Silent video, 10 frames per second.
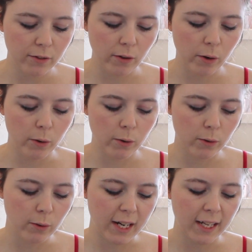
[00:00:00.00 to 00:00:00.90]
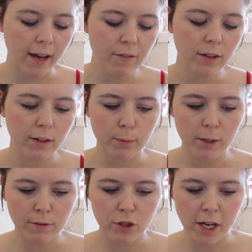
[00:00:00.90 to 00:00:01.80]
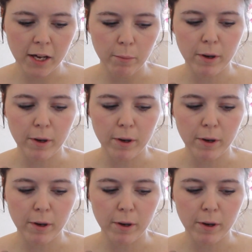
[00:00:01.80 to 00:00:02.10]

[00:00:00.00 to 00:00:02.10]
so I gave it a little bit of a shake,